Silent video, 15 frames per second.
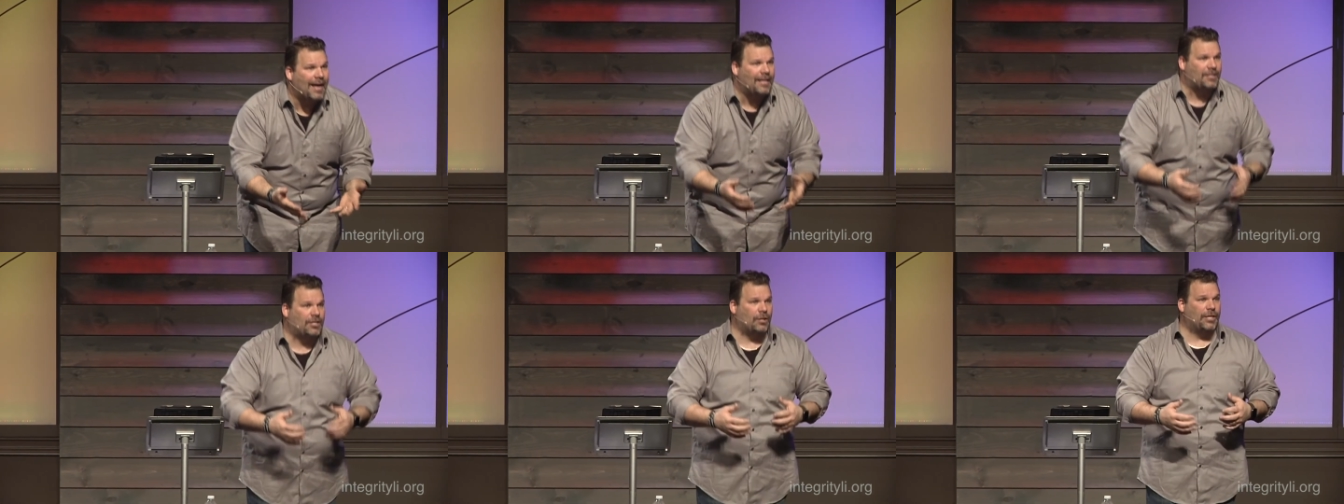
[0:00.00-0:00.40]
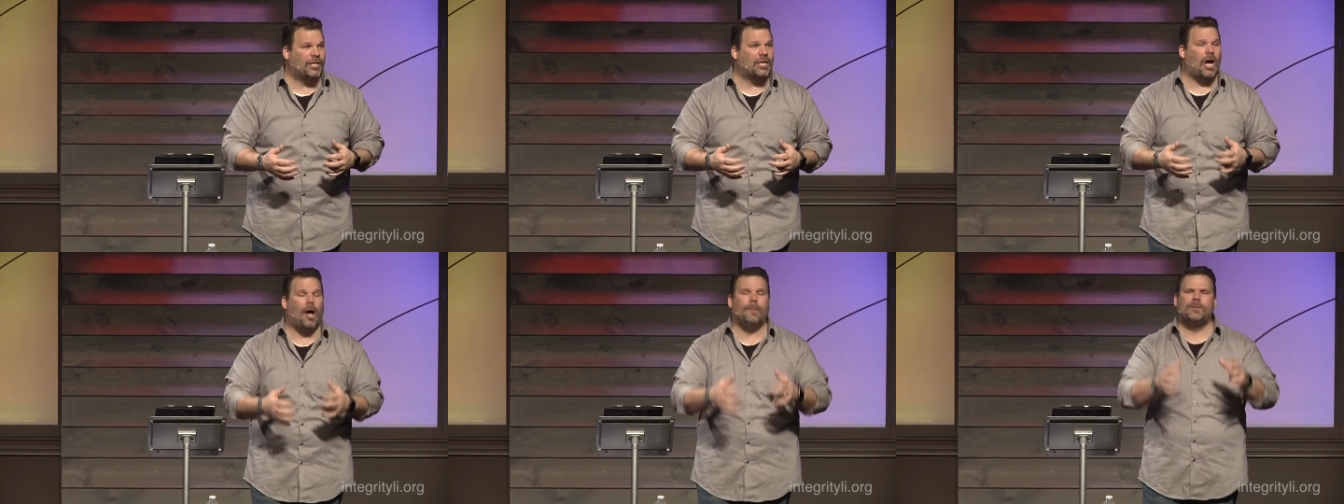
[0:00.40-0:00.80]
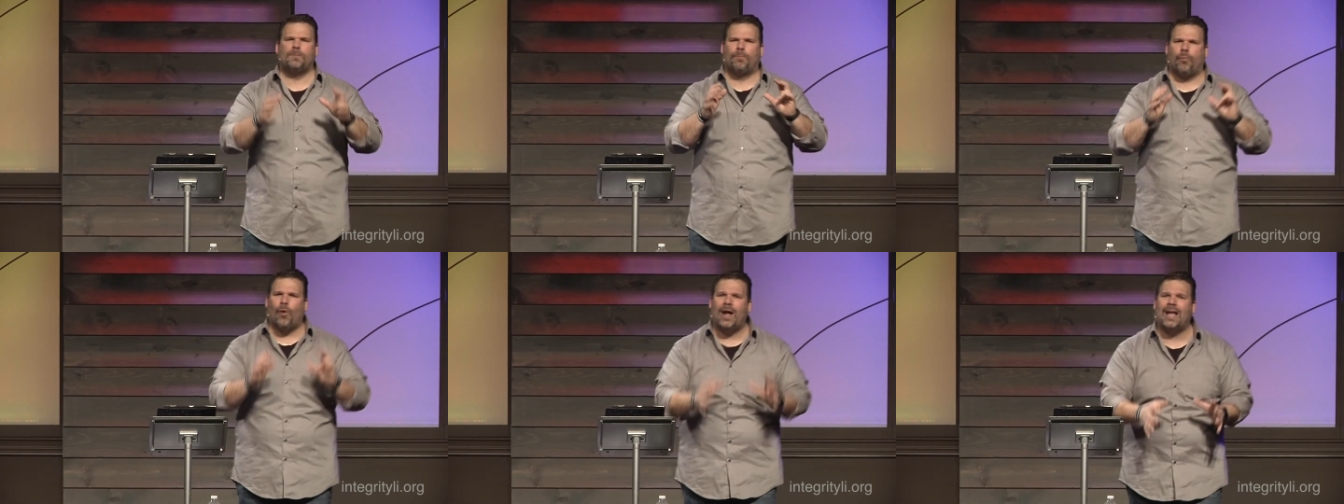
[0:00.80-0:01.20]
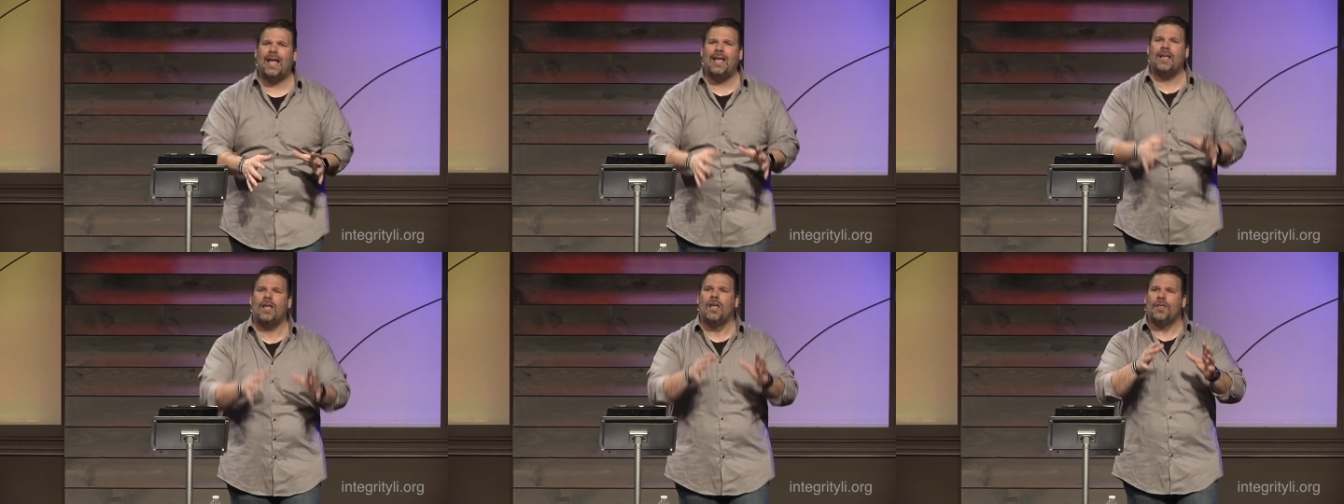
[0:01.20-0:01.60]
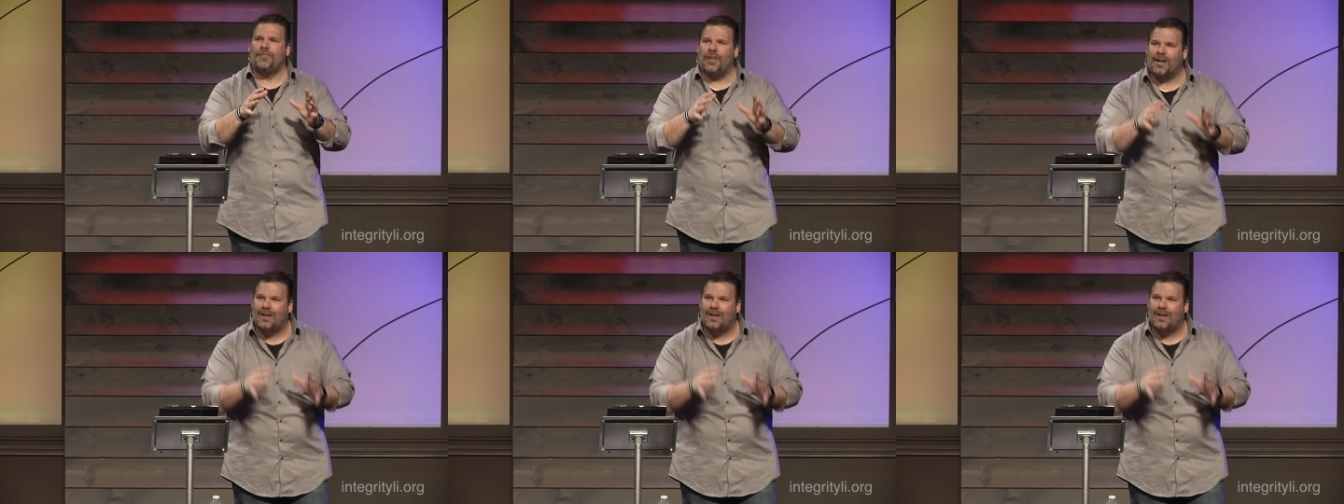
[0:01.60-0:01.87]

until he comes, bringing the